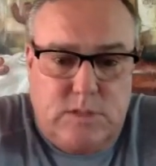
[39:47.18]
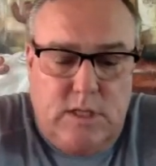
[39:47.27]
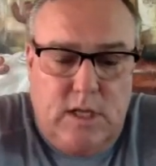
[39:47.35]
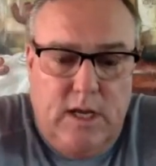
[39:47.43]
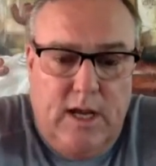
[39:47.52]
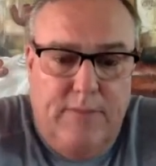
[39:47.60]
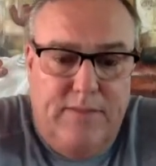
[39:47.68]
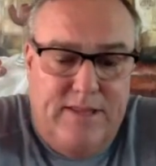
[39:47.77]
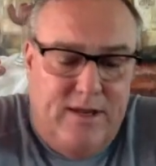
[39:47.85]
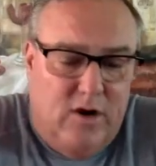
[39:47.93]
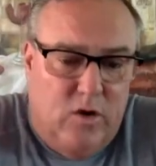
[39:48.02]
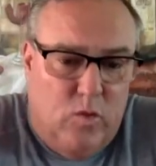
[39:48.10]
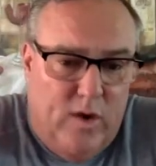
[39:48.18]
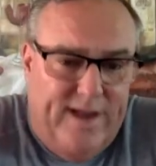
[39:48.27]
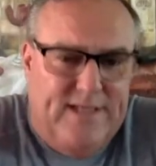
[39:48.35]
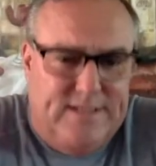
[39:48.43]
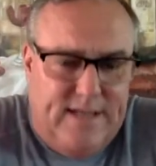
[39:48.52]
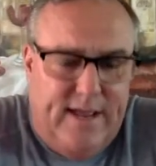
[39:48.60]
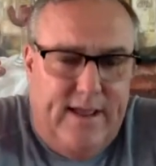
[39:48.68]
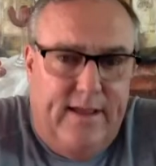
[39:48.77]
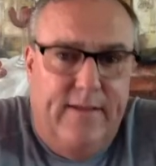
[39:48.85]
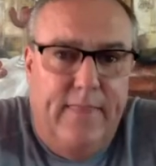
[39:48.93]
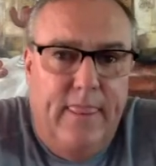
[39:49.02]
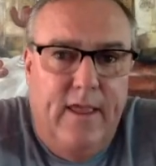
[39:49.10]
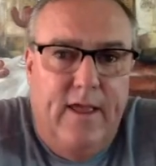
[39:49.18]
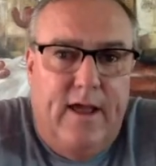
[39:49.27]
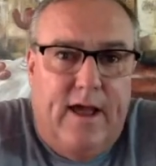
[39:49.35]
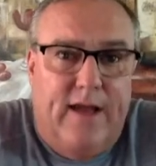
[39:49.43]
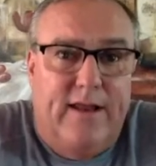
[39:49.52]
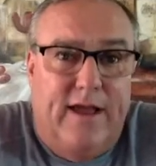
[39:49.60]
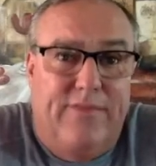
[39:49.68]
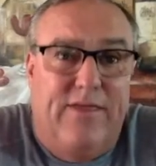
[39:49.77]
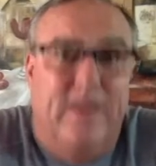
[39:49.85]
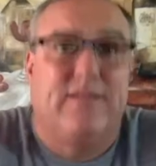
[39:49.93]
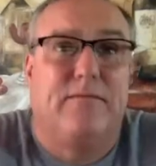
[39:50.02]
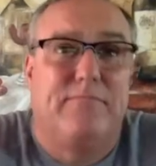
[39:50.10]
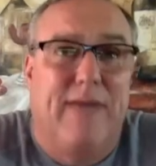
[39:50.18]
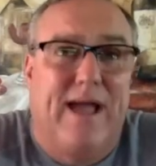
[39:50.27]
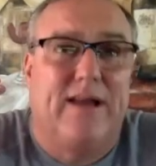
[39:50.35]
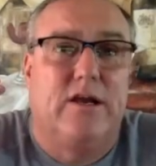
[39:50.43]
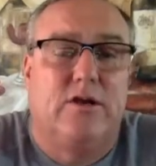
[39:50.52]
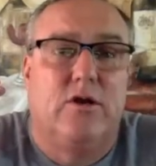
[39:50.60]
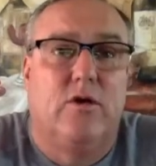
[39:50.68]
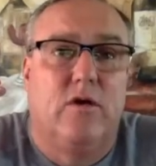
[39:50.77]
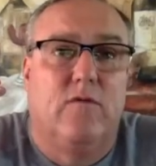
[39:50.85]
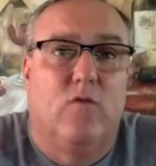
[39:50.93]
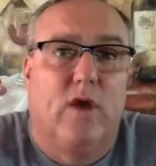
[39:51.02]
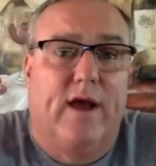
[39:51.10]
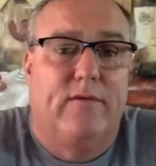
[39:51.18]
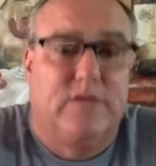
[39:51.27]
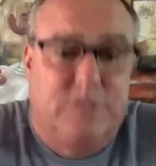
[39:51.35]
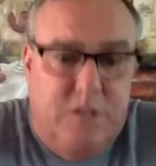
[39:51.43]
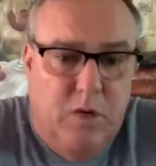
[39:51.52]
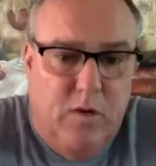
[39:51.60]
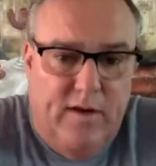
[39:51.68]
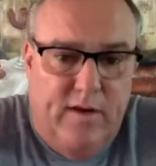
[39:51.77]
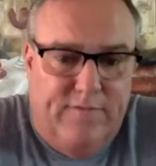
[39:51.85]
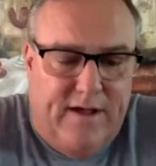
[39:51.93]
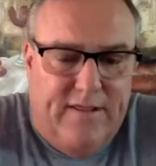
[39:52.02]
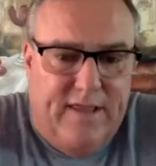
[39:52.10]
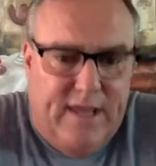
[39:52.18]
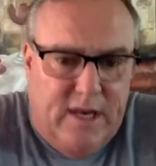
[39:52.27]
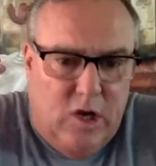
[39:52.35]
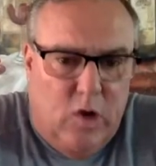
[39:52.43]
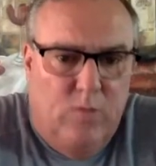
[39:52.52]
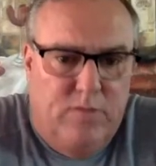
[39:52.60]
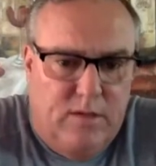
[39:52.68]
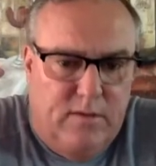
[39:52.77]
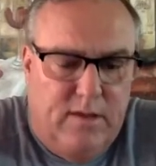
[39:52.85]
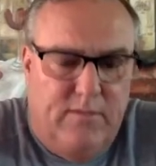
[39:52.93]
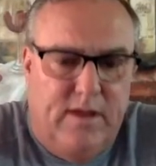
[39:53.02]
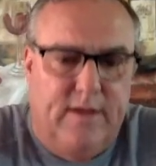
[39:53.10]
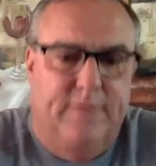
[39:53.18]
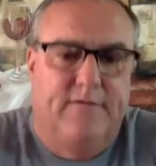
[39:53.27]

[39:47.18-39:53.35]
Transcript: uh, but then on race day, I, I, think the magnitude of what I was doing finally hit home to me because